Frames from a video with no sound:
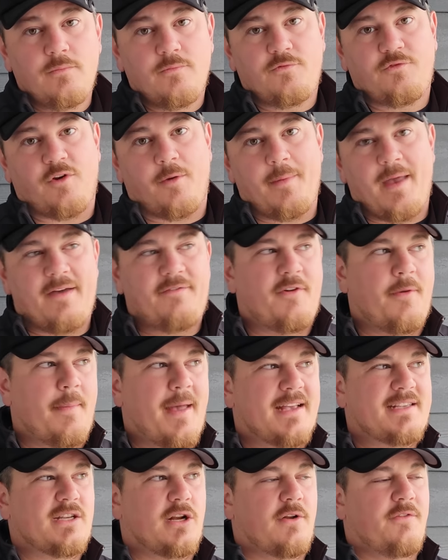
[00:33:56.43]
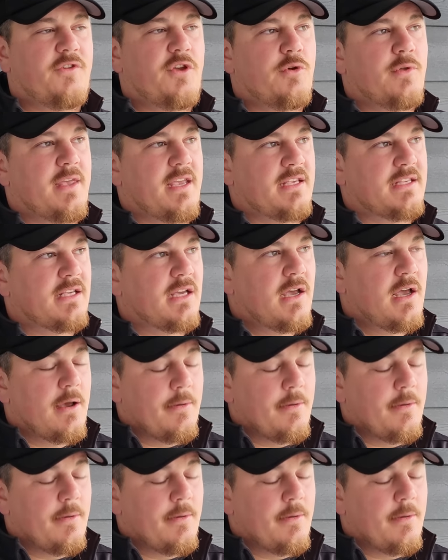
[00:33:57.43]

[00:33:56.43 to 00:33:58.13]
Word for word: from FMS on a few of these,